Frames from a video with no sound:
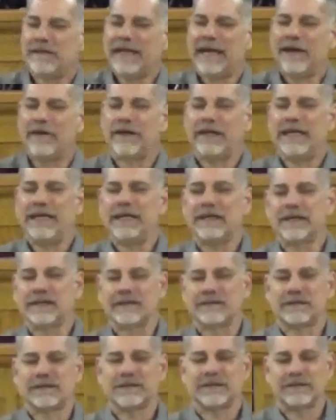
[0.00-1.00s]
There
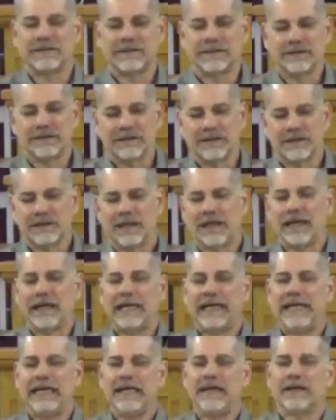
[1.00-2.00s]
is a
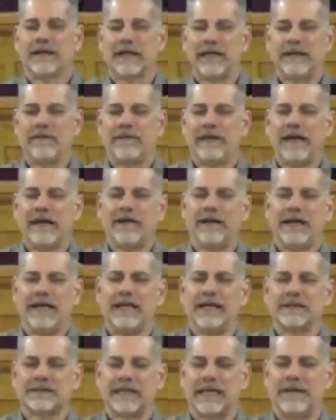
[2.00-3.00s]
healing. There
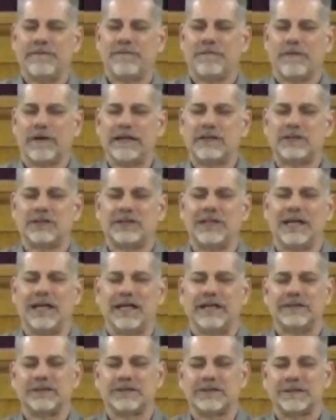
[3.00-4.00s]
is a fresh
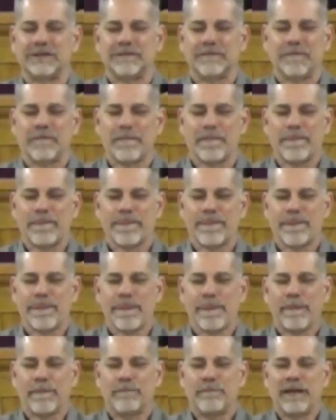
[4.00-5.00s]
touch.
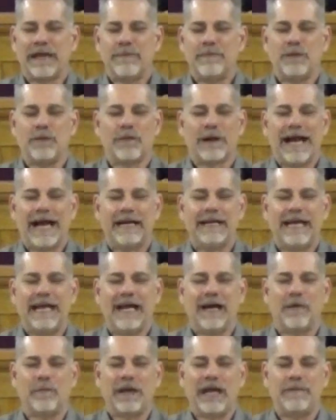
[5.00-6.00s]
Maybe right
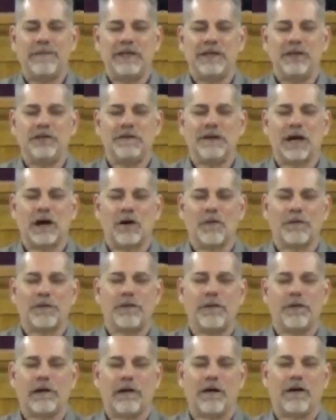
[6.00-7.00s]
now, maybe you've gone
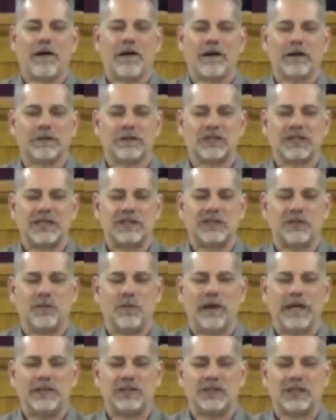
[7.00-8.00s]
through a hard
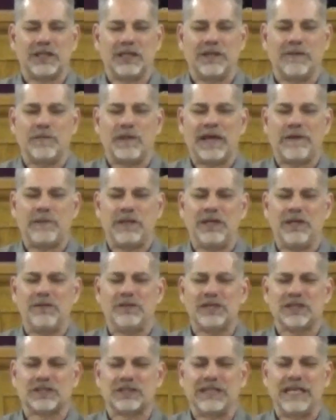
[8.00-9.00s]
situation and maybe you
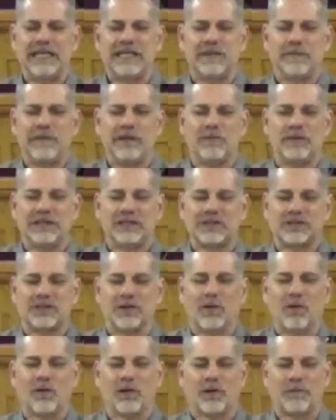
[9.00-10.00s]
just need to be
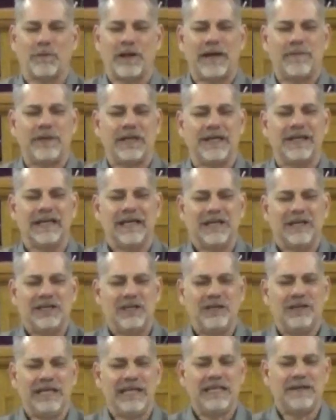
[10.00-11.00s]
restored. Maybe
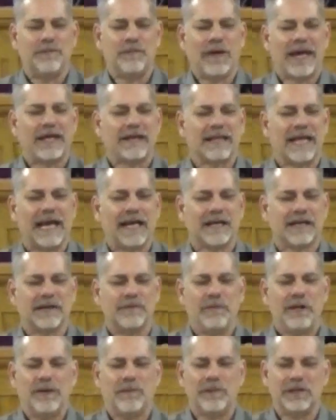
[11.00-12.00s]
you need to make that
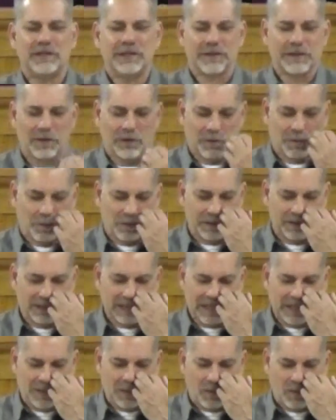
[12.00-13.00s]
commitment to the Lord and
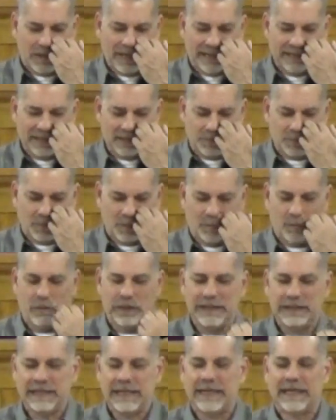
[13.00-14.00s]
say, Lord, I just want to
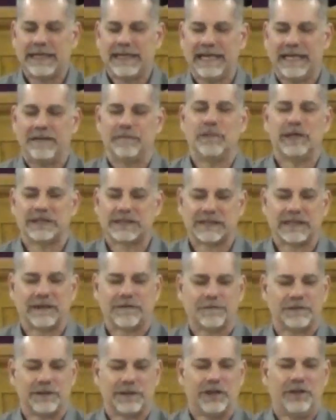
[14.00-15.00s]
rededicate
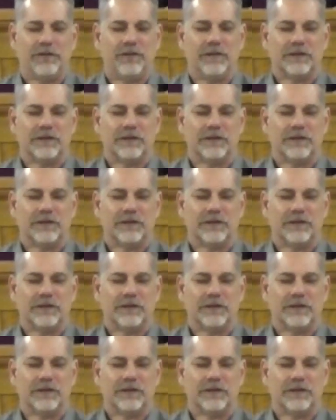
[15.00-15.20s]
myself to you.